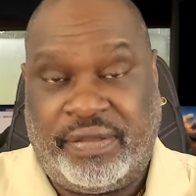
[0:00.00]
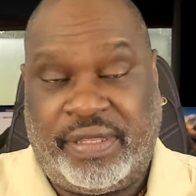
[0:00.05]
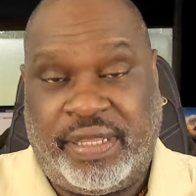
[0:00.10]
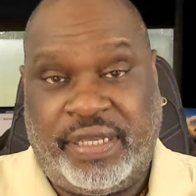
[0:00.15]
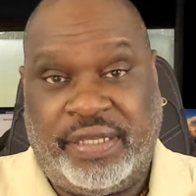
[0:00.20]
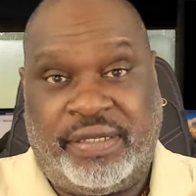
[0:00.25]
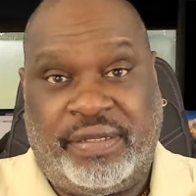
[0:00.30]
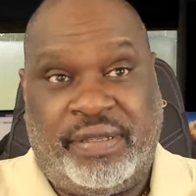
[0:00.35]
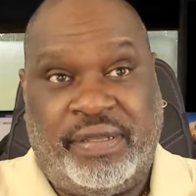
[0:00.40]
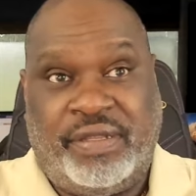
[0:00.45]

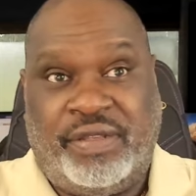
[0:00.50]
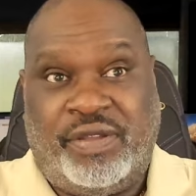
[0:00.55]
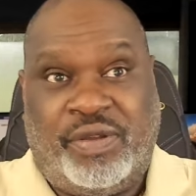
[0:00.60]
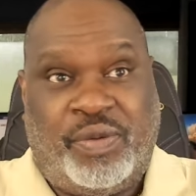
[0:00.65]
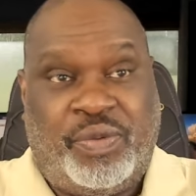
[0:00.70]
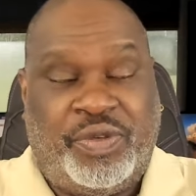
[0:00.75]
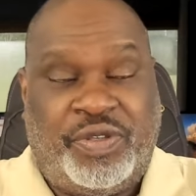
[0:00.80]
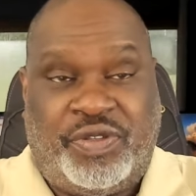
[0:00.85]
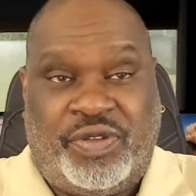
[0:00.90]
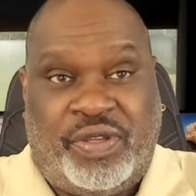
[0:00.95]
It
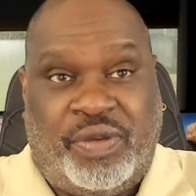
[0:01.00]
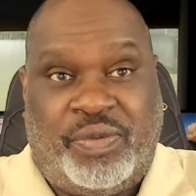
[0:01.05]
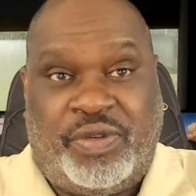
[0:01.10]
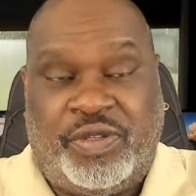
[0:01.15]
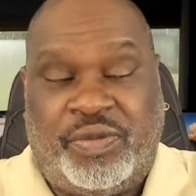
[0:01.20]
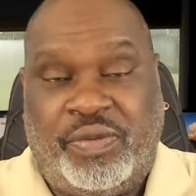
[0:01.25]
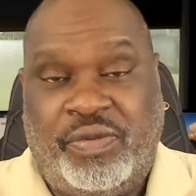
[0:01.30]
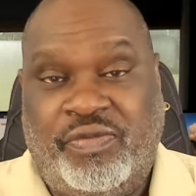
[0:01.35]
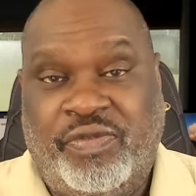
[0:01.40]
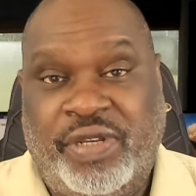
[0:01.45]

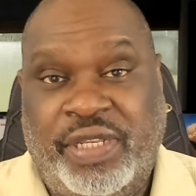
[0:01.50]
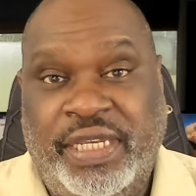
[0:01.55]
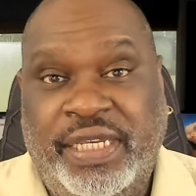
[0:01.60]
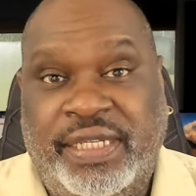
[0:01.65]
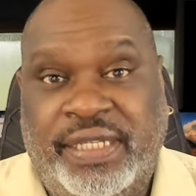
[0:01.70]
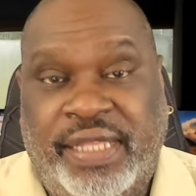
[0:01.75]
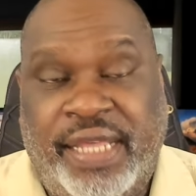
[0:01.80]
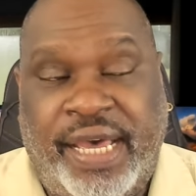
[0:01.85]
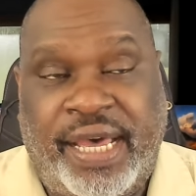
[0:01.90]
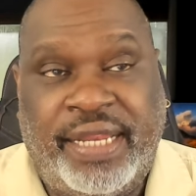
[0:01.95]
was
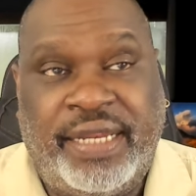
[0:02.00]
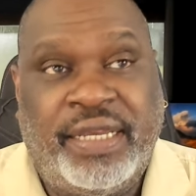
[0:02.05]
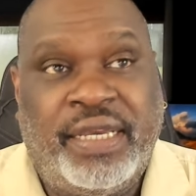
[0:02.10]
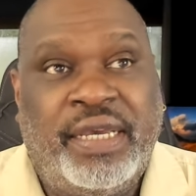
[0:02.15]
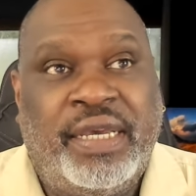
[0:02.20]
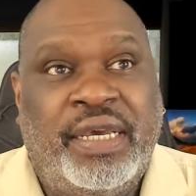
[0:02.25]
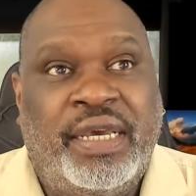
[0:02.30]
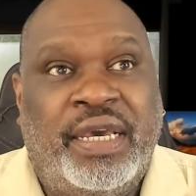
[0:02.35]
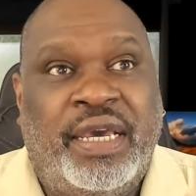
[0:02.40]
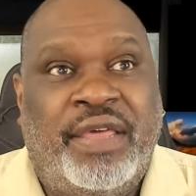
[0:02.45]
released that
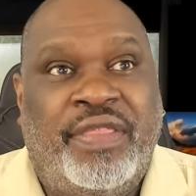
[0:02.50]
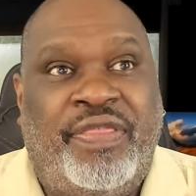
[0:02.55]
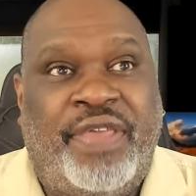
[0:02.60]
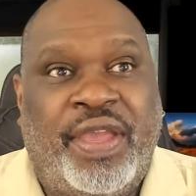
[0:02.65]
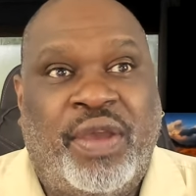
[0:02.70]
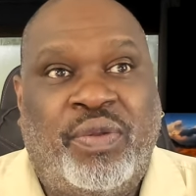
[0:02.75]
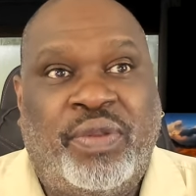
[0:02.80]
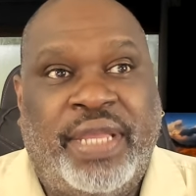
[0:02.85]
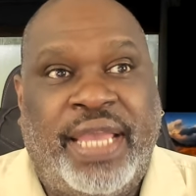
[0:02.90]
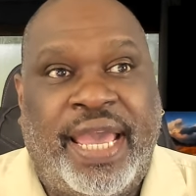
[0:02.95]

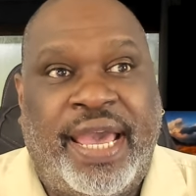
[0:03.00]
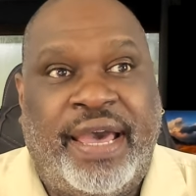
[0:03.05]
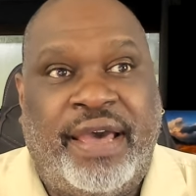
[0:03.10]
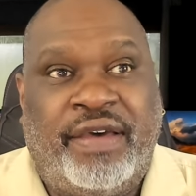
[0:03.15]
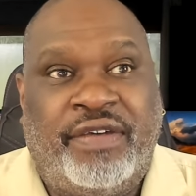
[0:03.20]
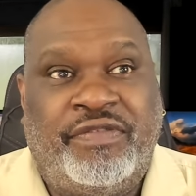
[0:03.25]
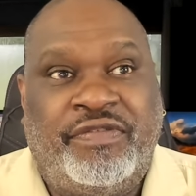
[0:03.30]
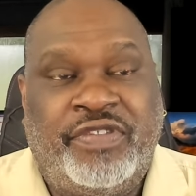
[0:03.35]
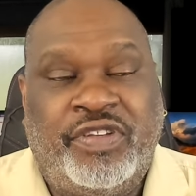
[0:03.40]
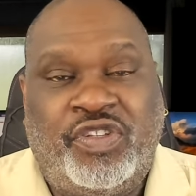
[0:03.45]
they only
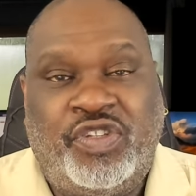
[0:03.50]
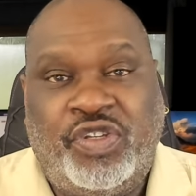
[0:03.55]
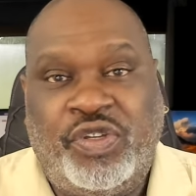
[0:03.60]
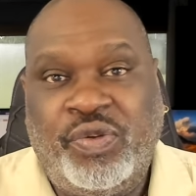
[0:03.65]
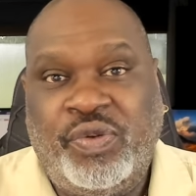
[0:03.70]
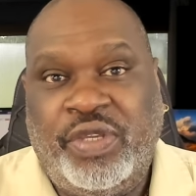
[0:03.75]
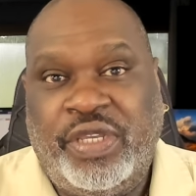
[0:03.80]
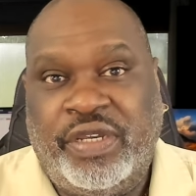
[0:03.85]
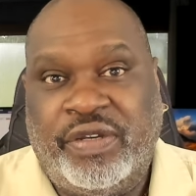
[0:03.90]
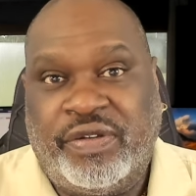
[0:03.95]
have
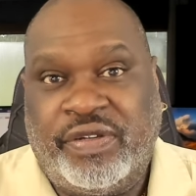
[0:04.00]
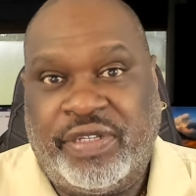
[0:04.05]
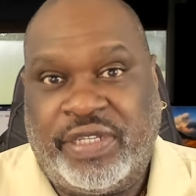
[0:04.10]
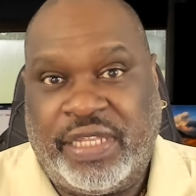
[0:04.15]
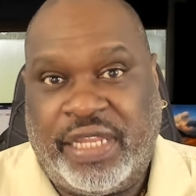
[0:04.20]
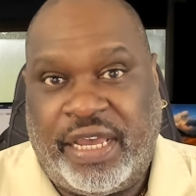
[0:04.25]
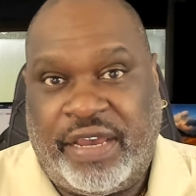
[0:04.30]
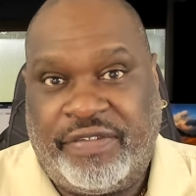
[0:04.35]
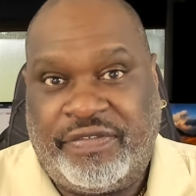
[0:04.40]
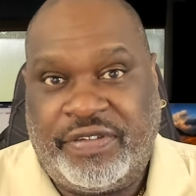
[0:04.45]
2 years
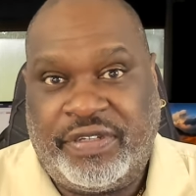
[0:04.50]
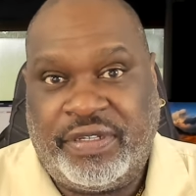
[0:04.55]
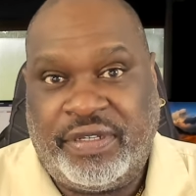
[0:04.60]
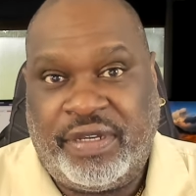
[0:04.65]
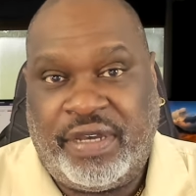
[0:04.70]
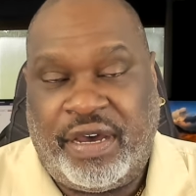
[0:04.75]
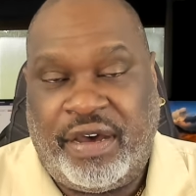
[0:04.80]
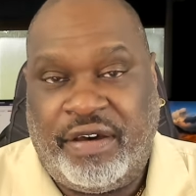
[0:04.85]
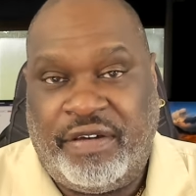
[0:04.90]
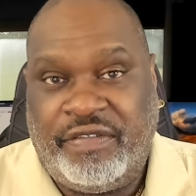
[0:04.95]
left
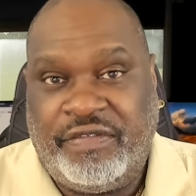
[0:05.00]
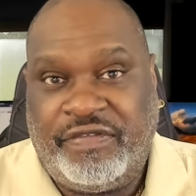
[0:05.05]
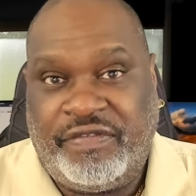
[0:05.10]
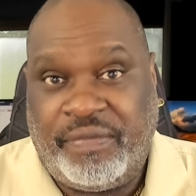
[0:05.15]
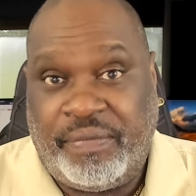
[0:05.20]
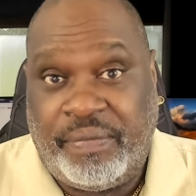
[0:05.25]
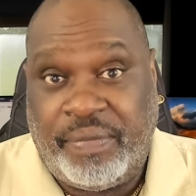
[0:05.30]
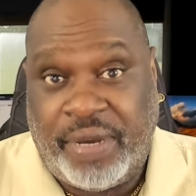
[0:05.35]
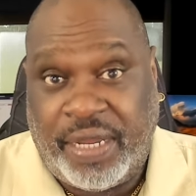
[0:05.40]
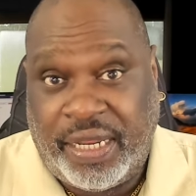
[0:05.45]
of
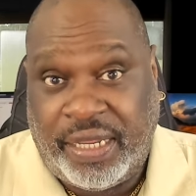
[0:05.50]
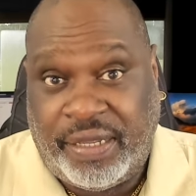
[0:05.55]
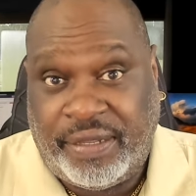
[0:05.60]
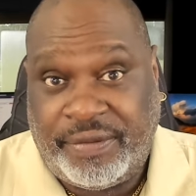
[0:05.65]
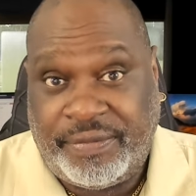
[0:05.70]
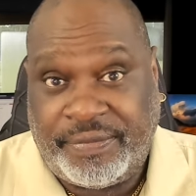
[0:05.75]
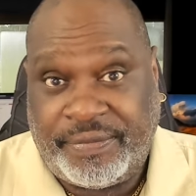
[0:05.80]
money.